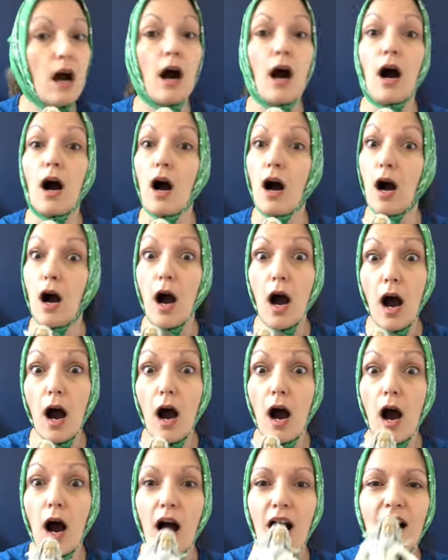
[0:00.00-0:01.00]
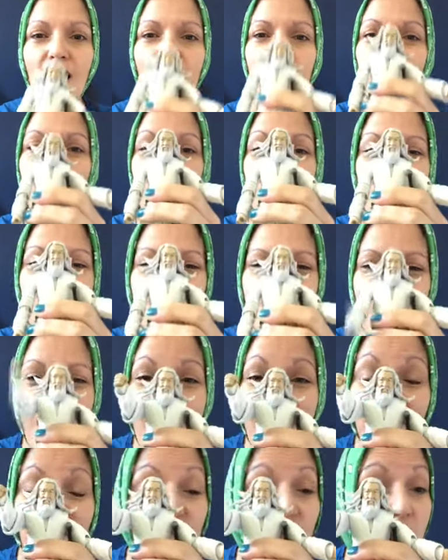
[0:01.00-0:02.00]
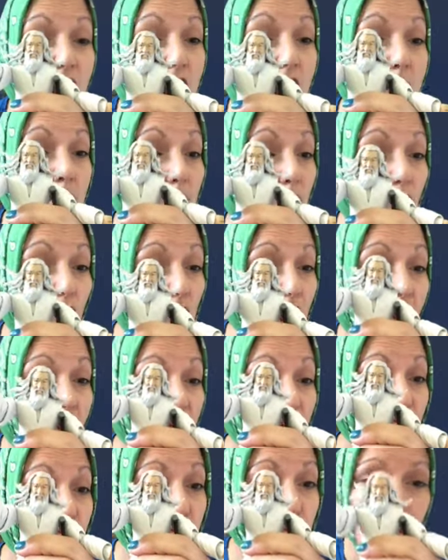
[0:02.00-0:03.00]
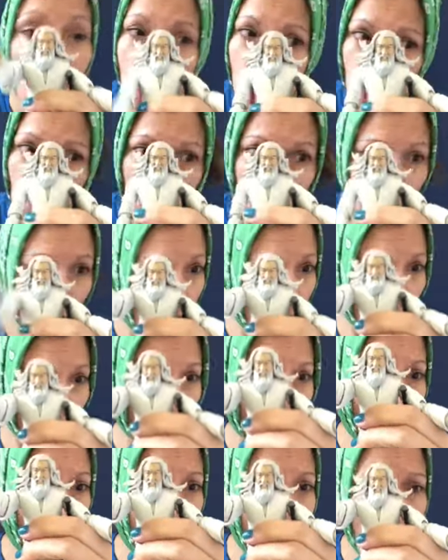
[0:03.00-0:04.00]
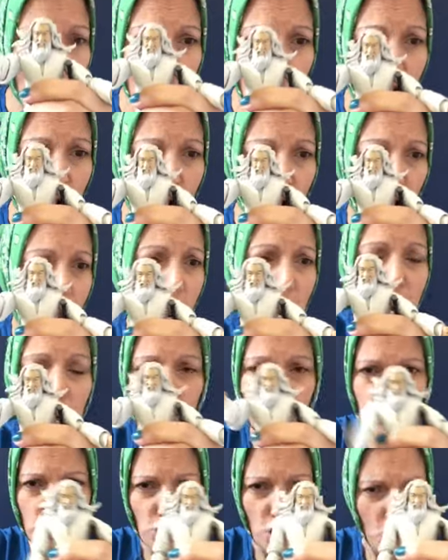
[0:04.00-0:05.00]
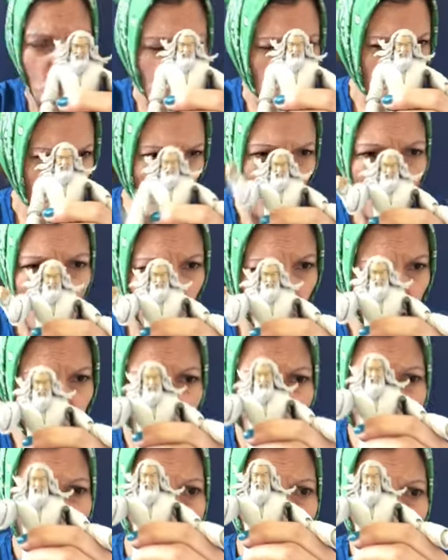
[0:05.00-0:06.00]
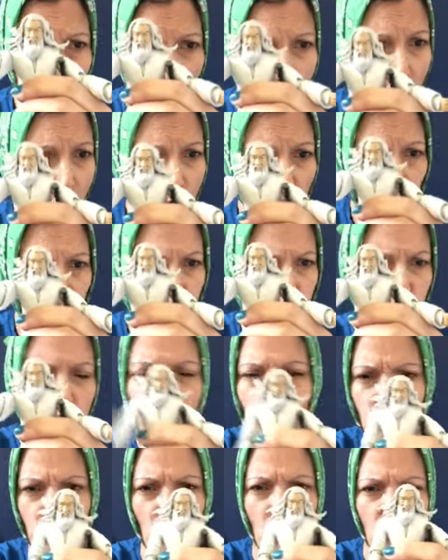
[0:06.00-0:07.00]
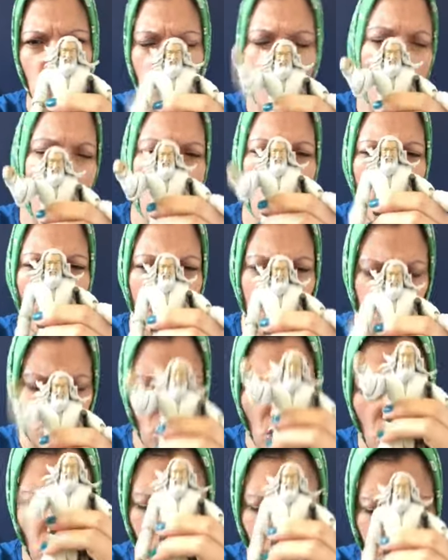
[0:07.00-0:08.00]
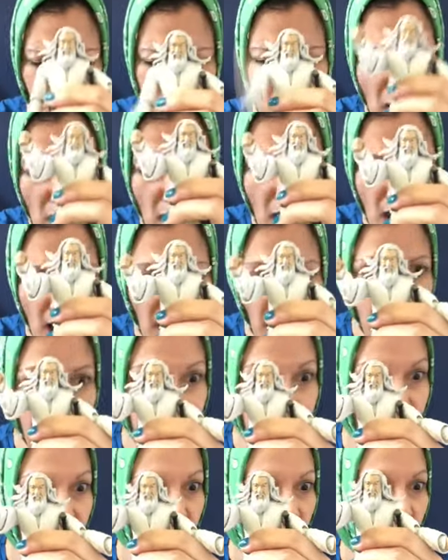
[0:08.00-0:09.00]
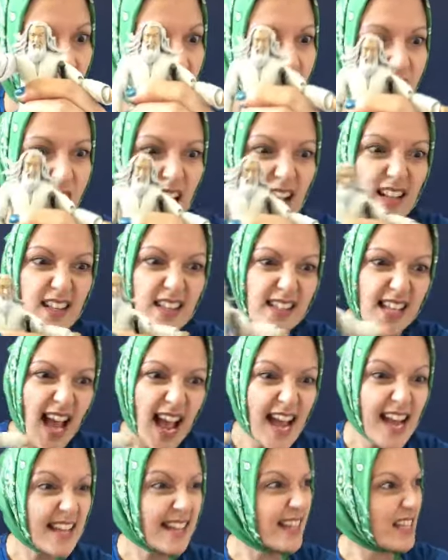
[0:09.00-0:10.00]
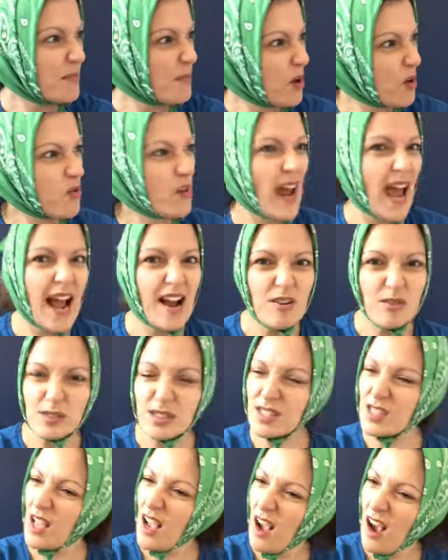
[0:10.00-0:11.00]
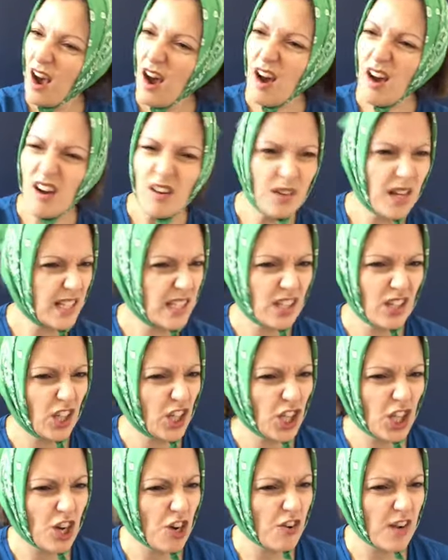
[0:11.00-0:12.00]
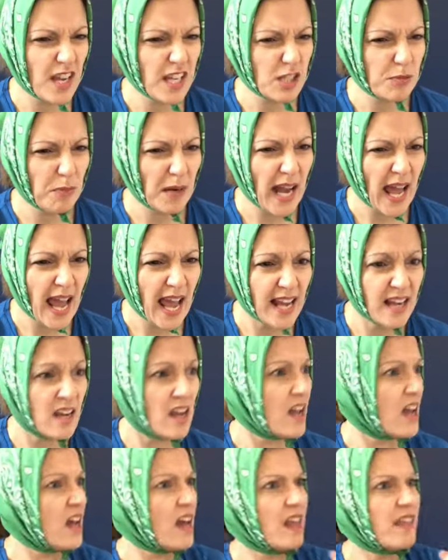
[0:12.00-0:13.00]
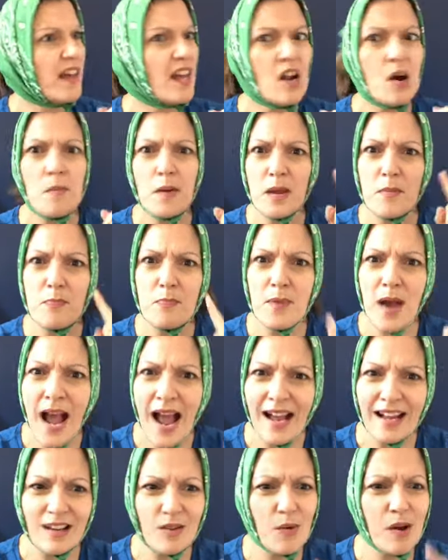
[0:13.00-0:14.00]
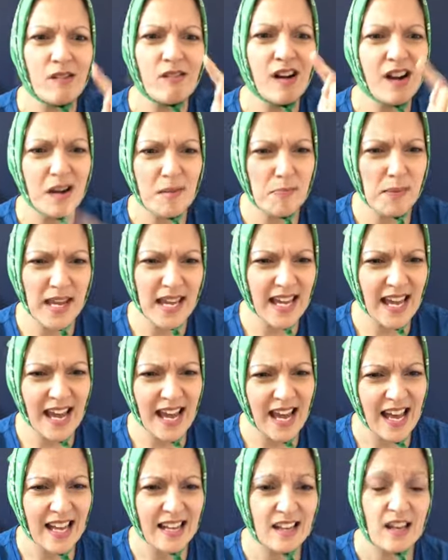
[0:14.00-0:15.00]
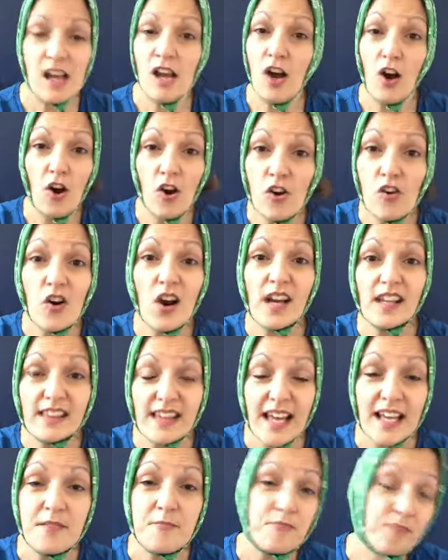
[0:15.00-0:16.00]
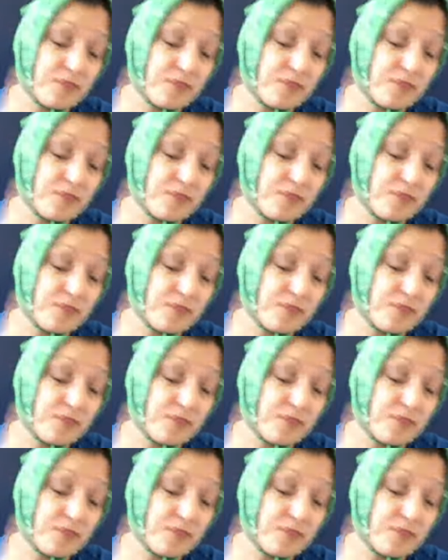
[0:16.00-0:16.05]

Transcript: Aha! Take them all out! Take them all out! Take them all out, said the wise old man. Take them all out? Oh, that's a curious plan. Then I'll be back where I began. All right then,